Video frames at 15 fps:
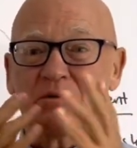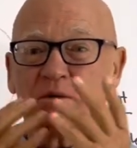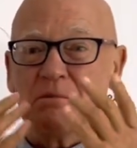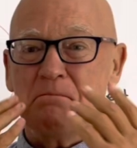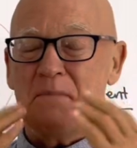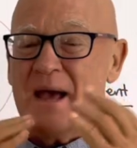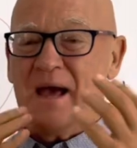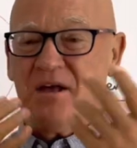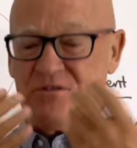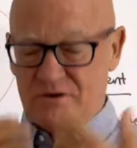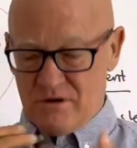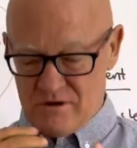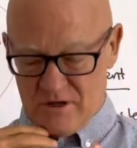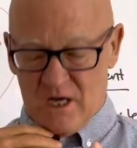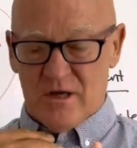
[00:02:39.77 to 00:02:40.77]
mouth,
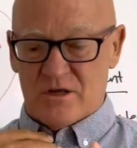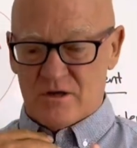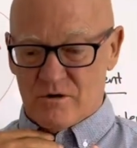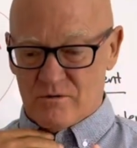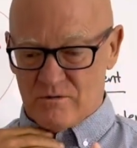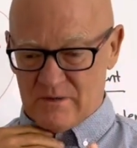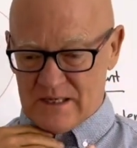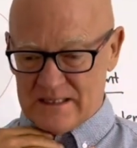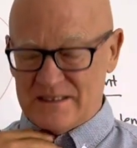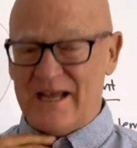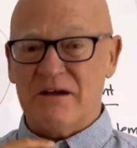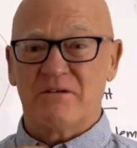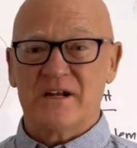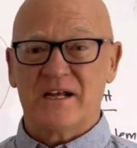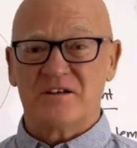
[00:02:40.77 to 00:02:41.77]
your
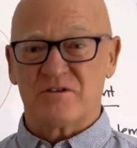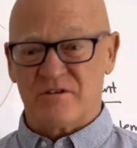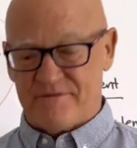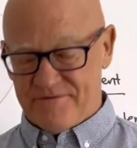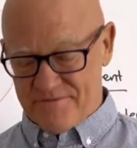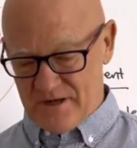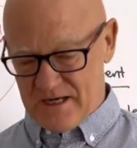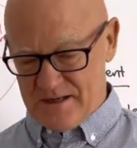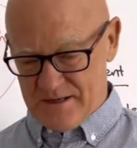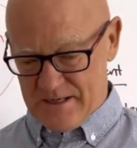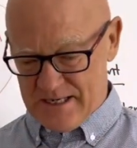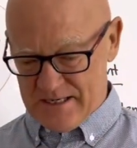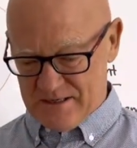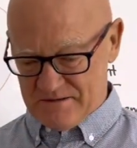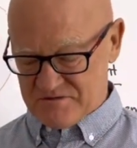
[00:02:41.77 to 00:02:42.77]
larynx,
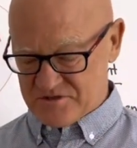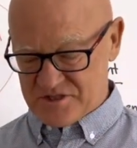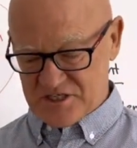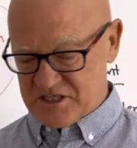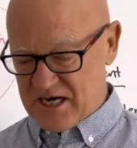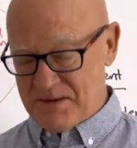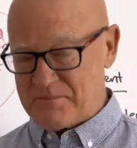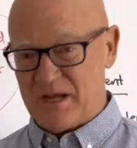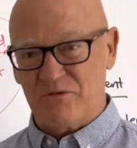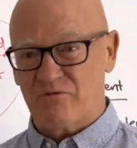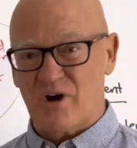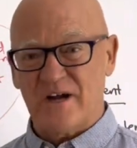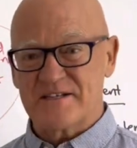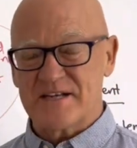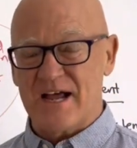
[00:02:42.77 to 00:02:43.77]
your stomach,
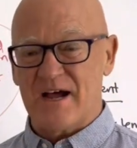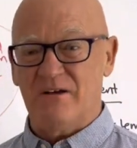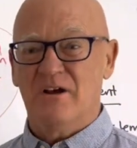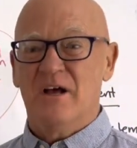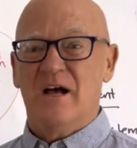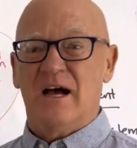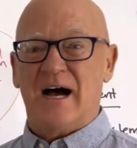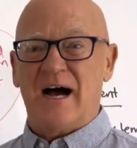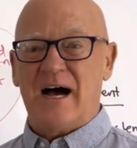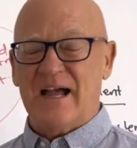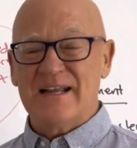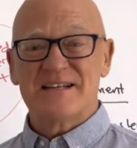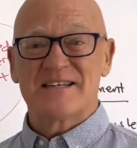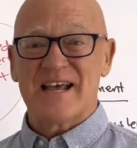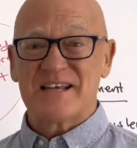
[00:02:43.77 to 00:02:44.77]
right down,
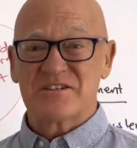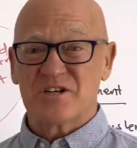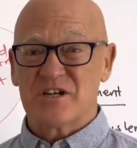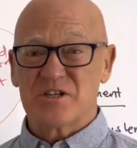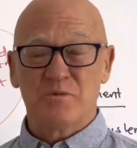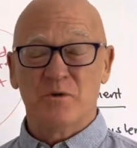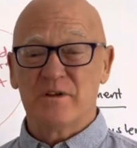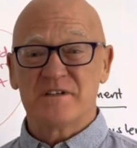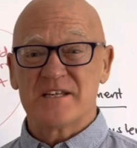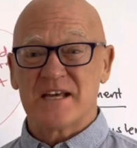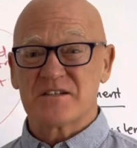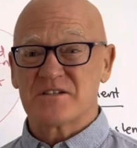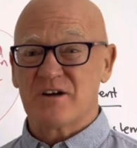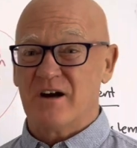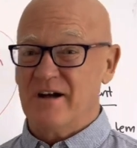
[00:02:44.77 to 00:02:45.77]
intestine, small
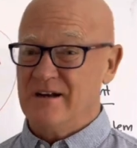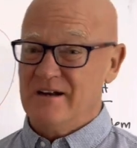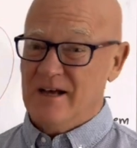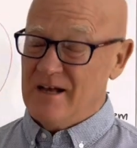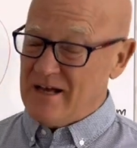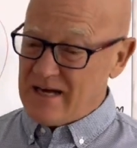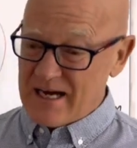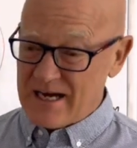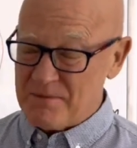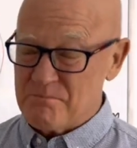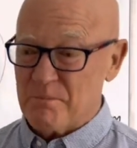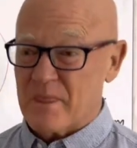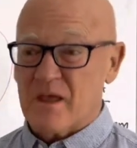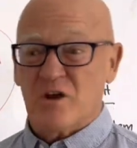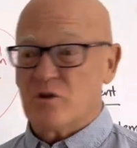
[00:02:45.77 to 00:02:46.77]
intestine,
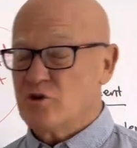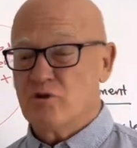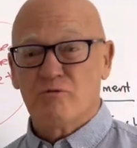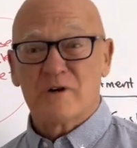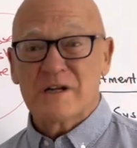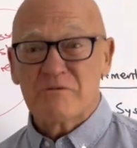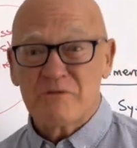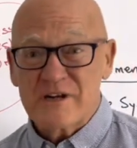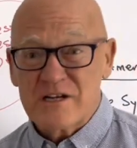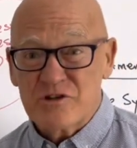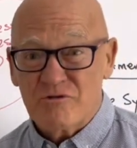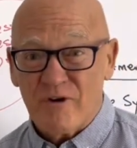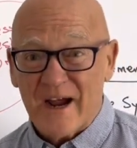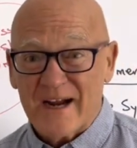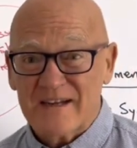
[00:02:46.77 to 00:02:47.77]
urinary
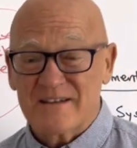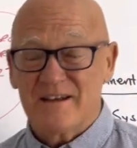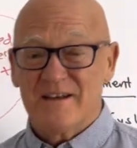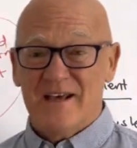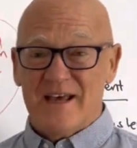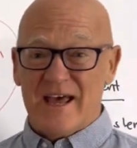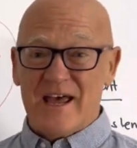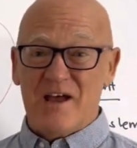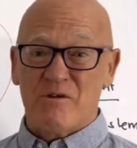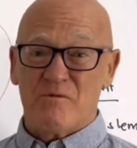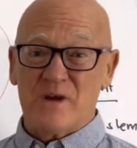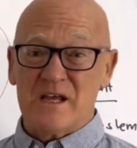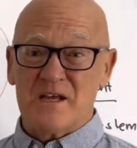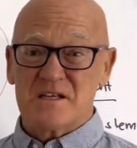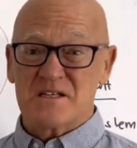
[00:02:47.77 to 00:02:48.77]
tract
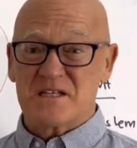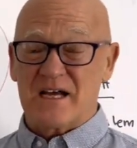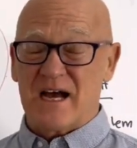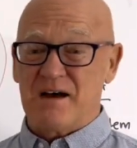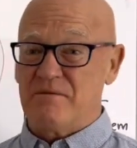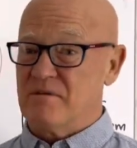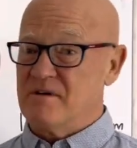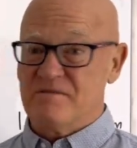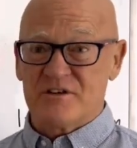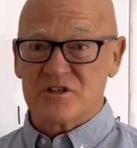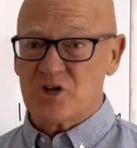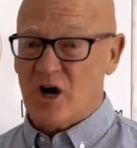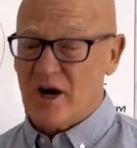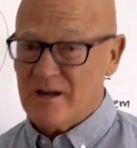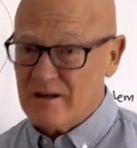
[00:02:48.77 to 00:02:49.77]
areas,
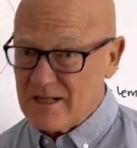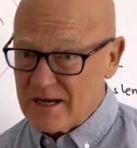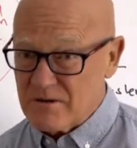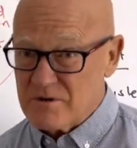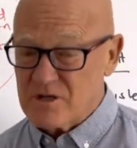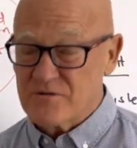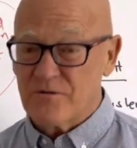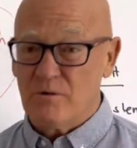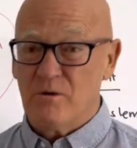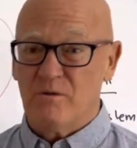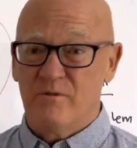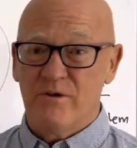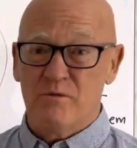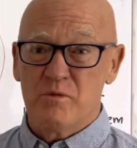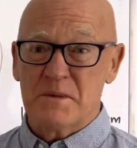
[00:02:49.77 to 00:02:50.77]
vaginal areas for
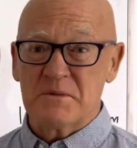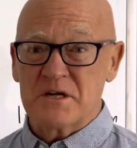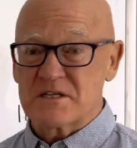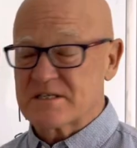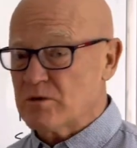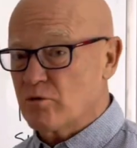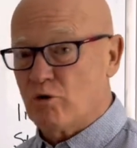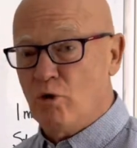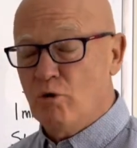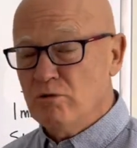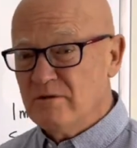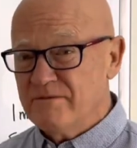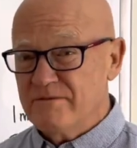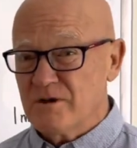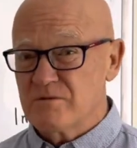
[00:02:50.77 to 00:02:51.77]
women and so on.
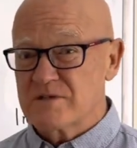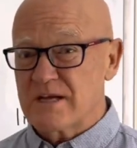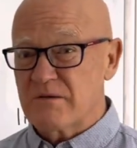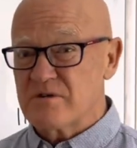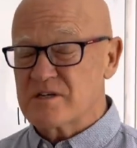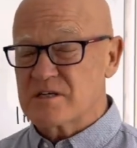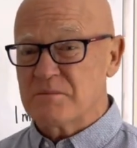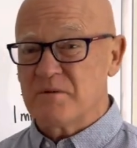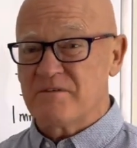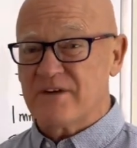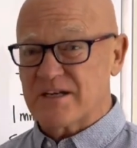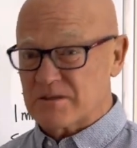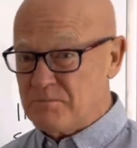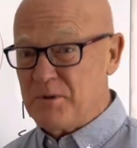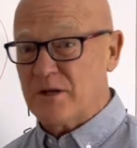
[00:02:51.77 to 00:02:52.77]
All of those areas can be
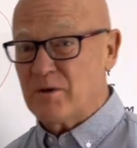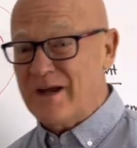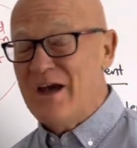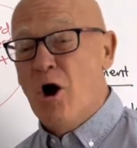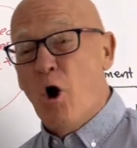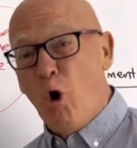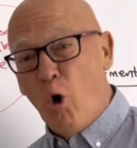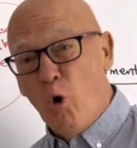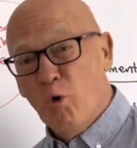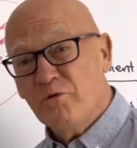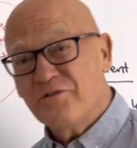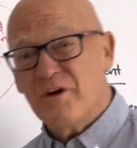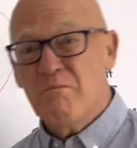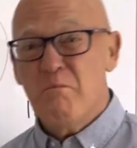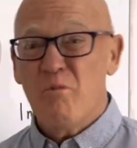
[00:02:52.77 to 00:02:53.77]
affected. By the way,
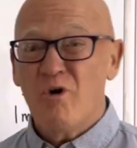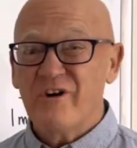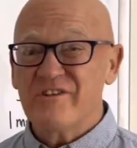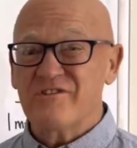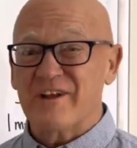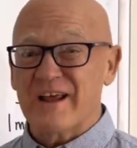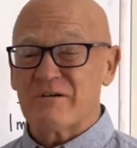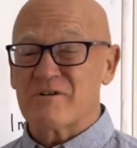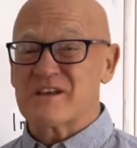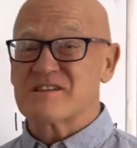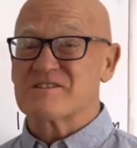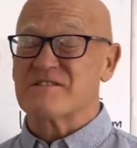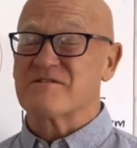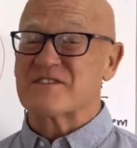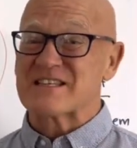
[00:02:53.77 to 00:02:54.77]
also moist
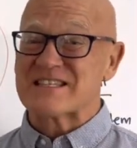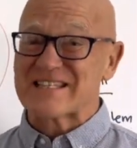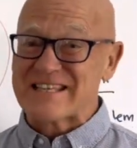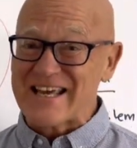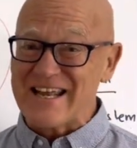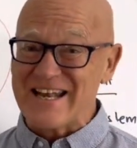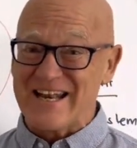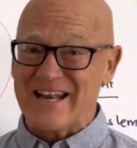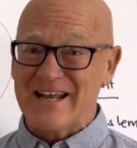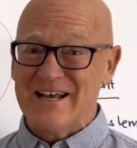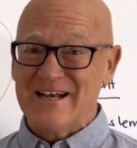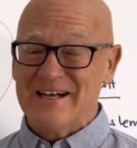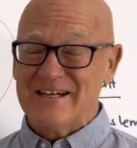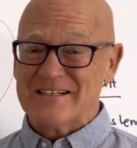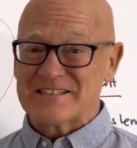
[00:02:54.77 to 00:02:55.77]
areas of the skin,
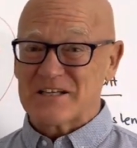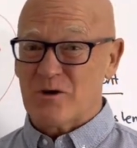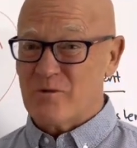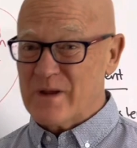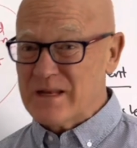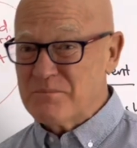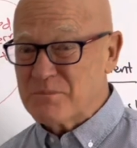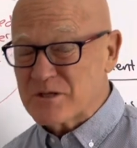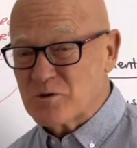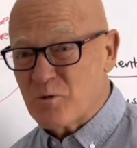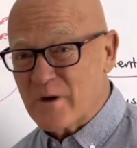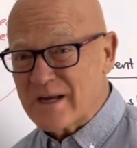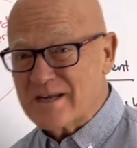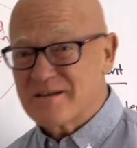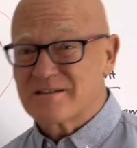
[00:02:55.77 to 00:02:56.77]
so in
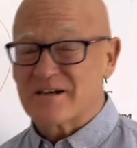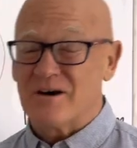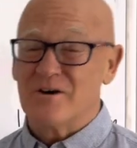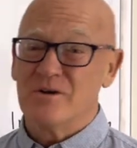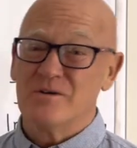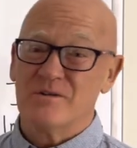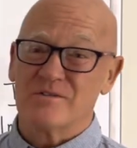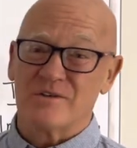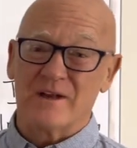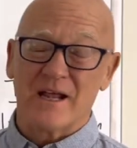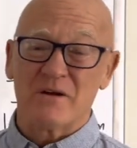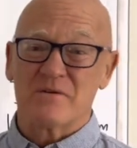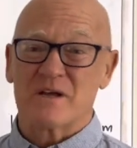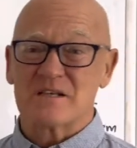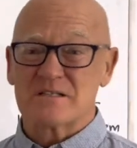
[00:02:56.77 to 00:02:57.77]
between toes and
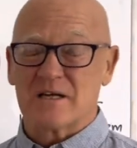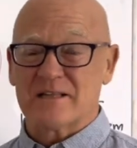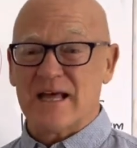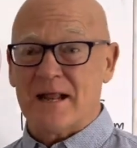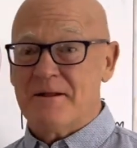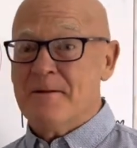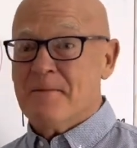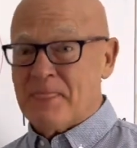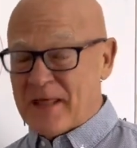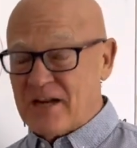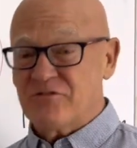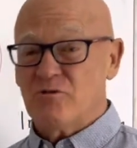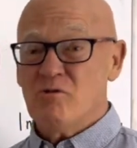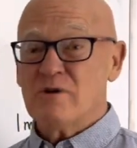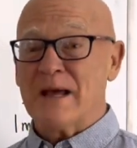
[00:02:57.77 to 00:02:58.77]
areas like that. And
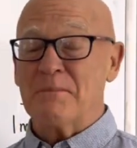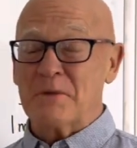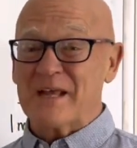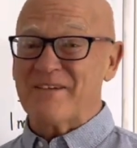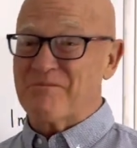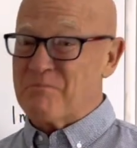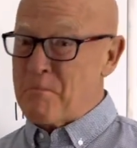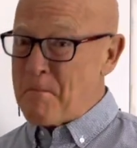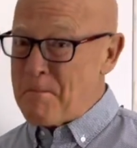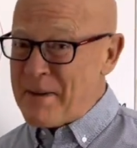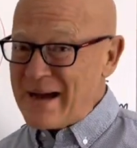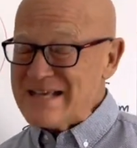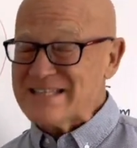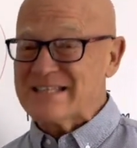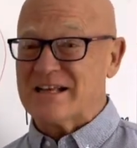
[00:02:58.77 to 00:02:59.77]
it's all coming
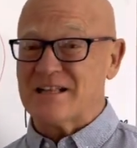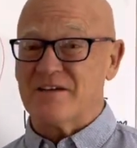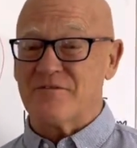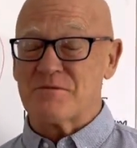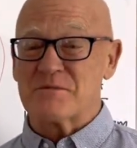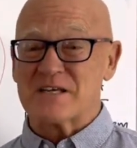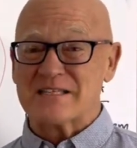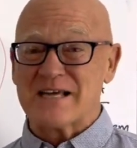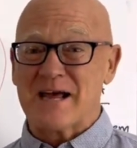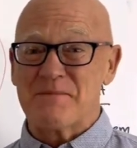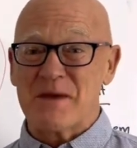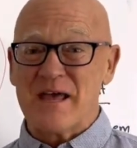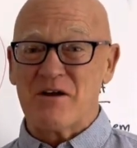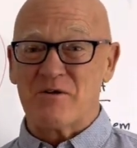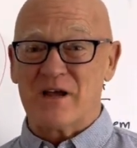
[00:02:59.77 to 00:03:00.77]
basically from the same
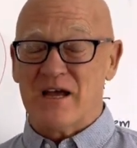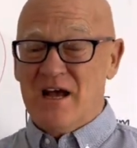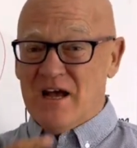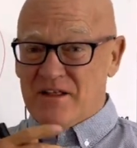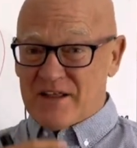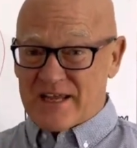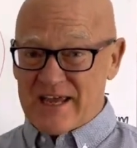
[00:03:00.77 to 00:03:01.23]
area, the